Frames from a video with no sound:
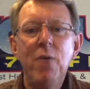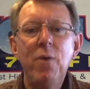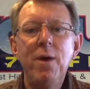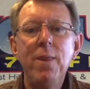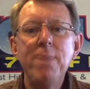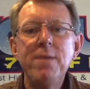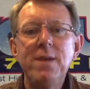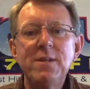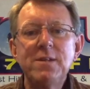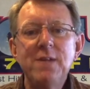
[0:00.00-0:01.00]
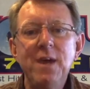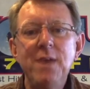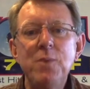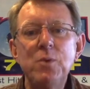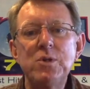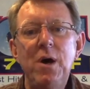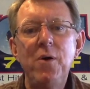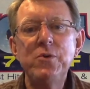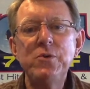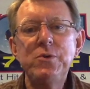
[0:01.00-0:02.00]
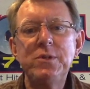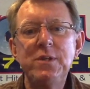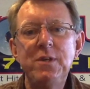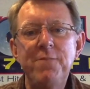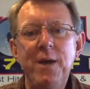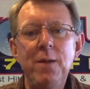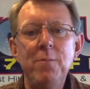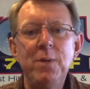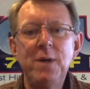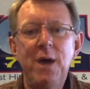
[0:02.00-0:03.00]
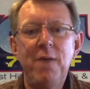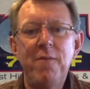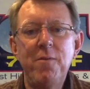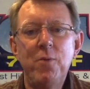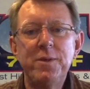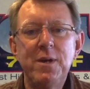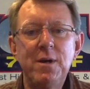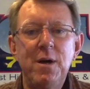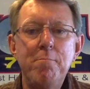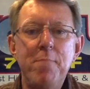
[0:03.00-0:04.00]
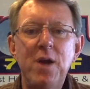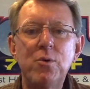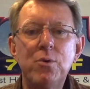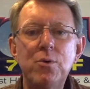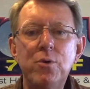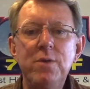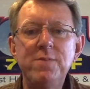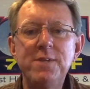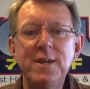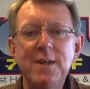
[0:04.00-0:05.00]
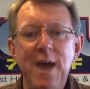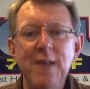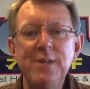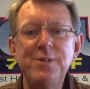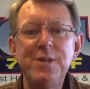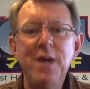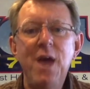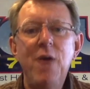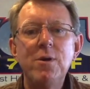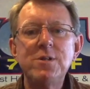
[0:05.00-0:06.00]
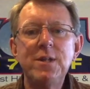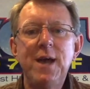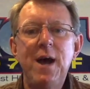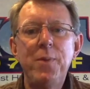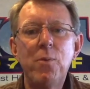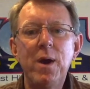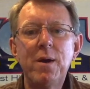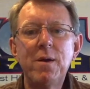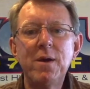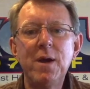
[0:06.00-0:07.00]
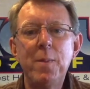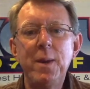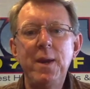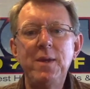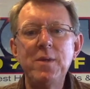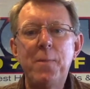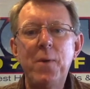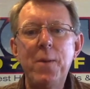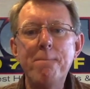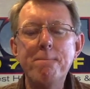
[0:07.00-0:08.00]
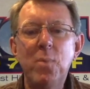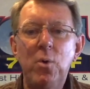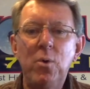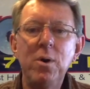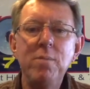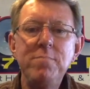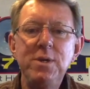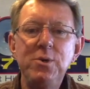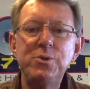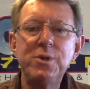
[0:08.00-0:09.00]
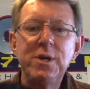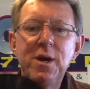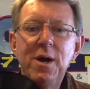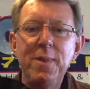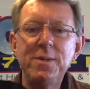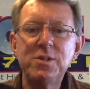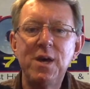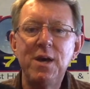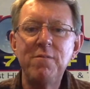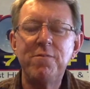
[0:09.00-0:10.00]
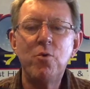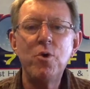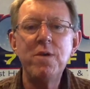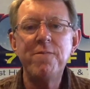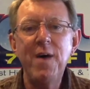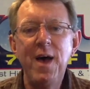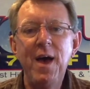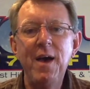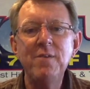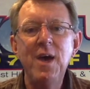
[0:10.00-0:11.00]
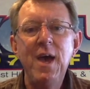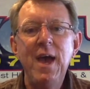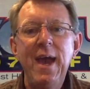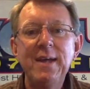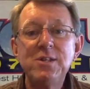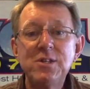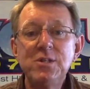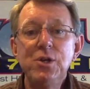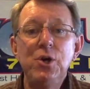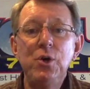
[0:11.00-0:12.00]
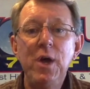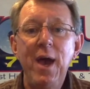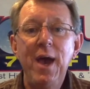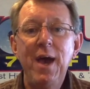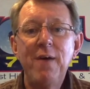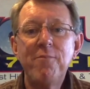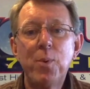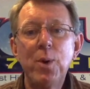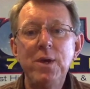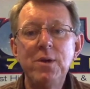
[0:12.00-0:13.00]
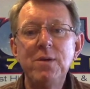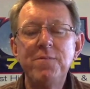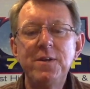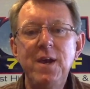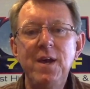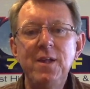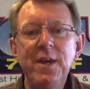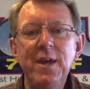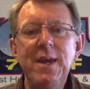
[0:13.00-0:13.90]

Well, at the time, there was also the development of what they called microgroove technology, which allowed the record company to put more music on the side of a 45 and still have pretty good fidelity.